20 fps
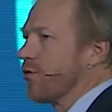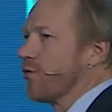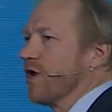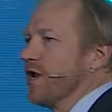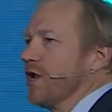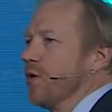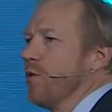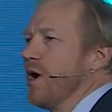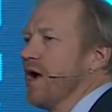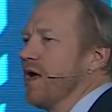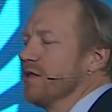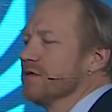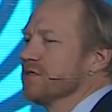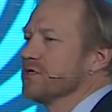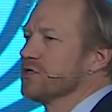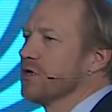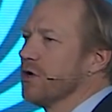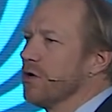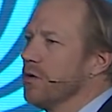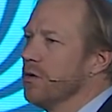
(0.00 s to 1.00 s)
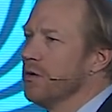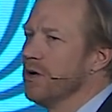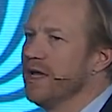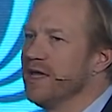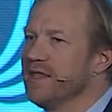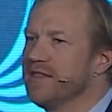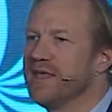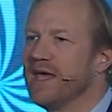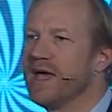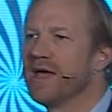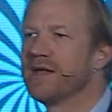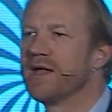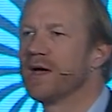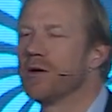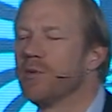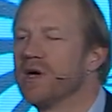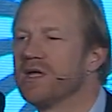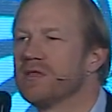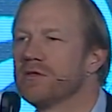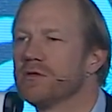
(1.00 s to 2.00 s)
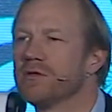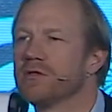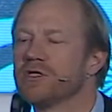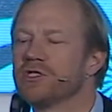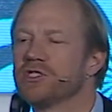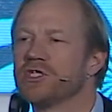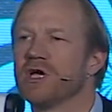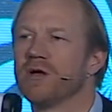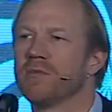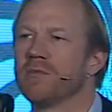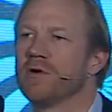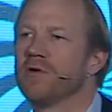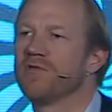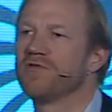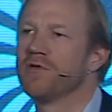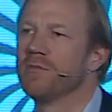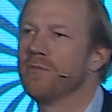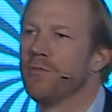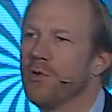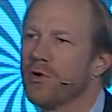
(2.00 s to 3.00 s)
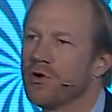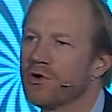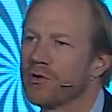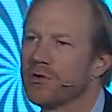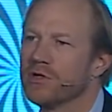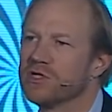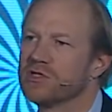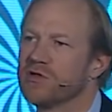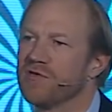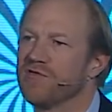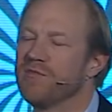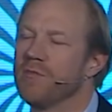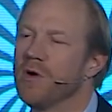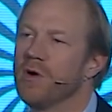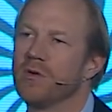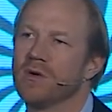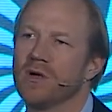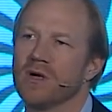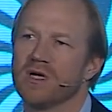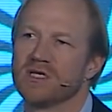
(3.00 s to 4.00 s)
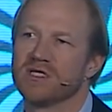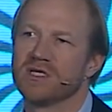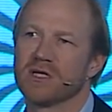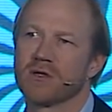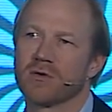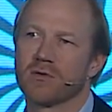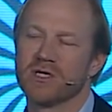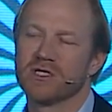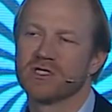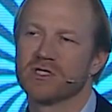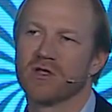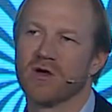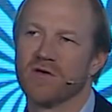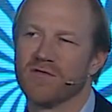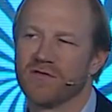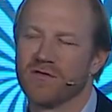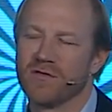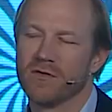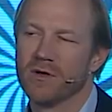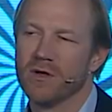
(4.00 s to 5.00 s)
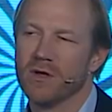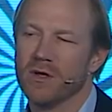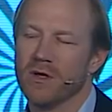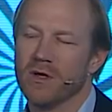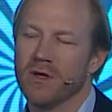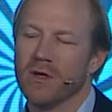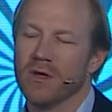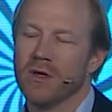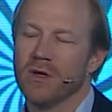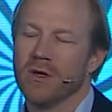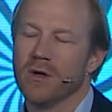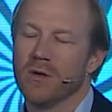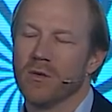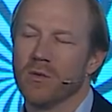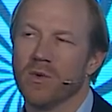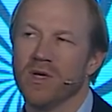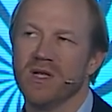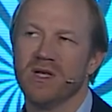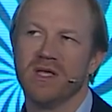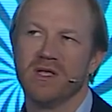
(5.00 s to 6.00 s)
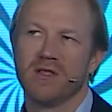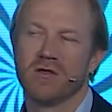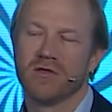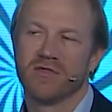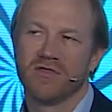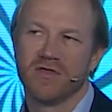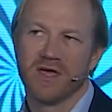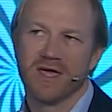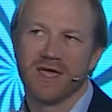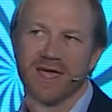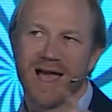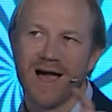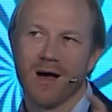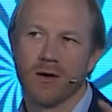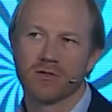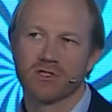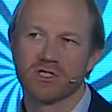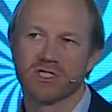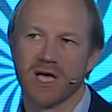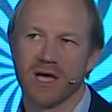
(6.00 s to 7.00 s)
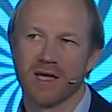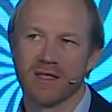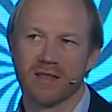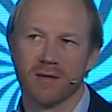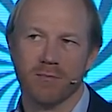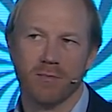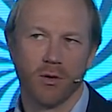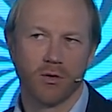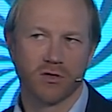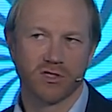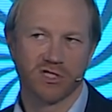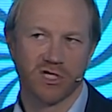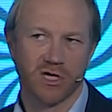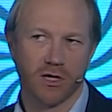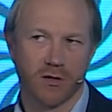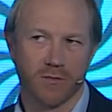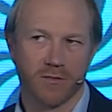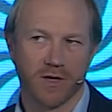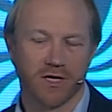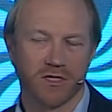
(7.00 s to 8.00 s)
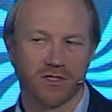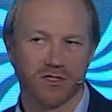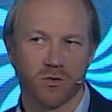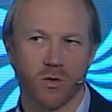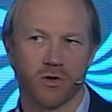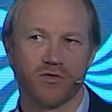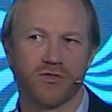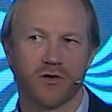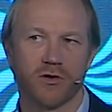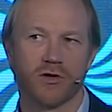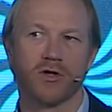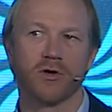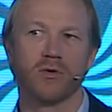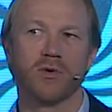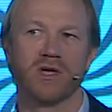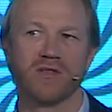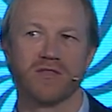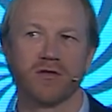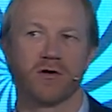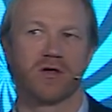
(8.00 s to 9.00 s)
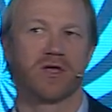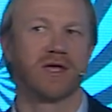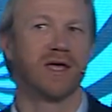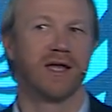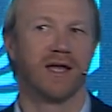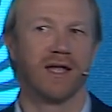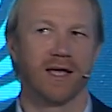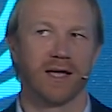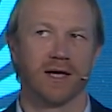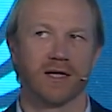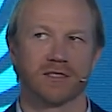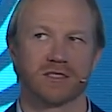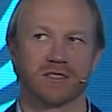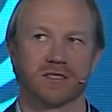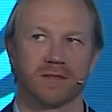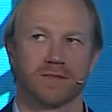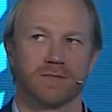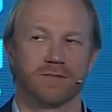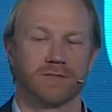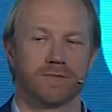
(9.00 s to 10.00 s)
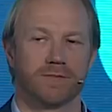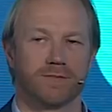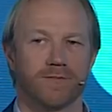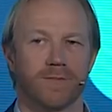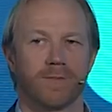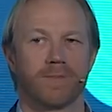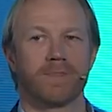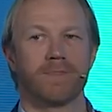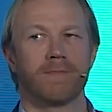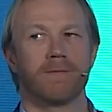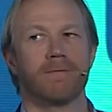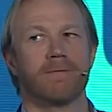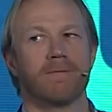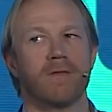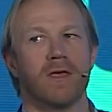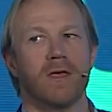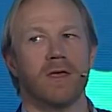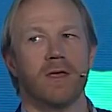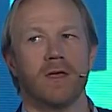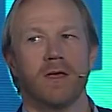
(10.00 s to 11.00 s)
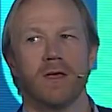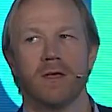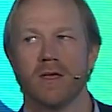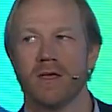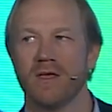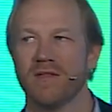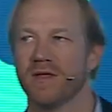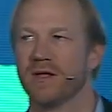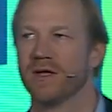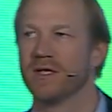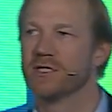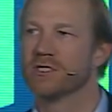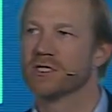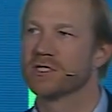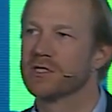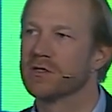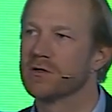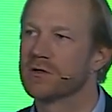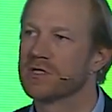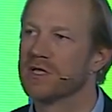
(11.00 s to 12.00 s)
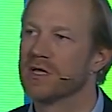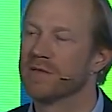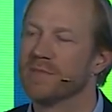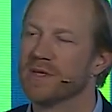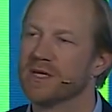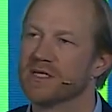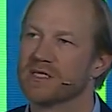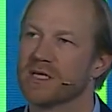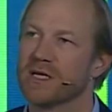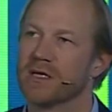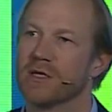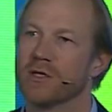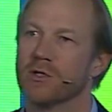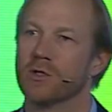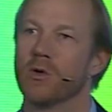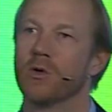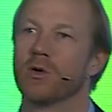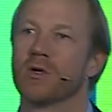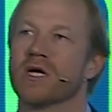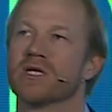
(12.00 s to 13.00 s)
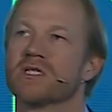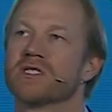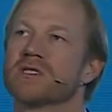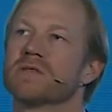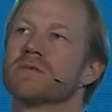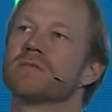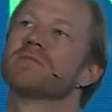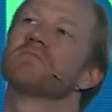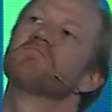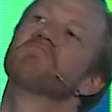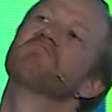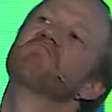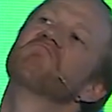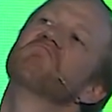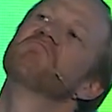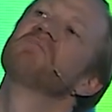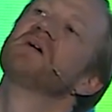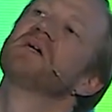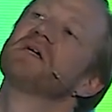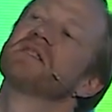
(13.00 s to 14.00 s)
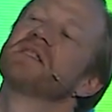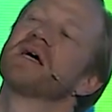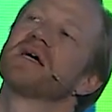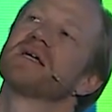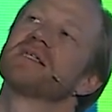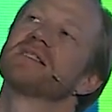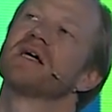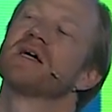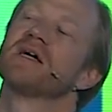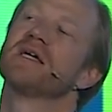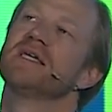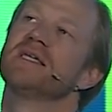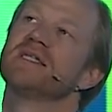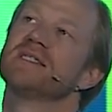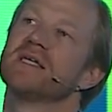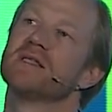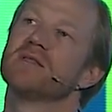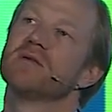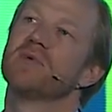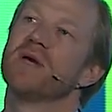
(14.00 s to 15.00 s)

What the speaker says: really well. So in the end, I went to the chairman of the board, Christoph Mohn, and I said, Christoph, we need to think outside the box here, because what they're doing, they're killing us. And then he just looked at me and said, Jonas, there is a reason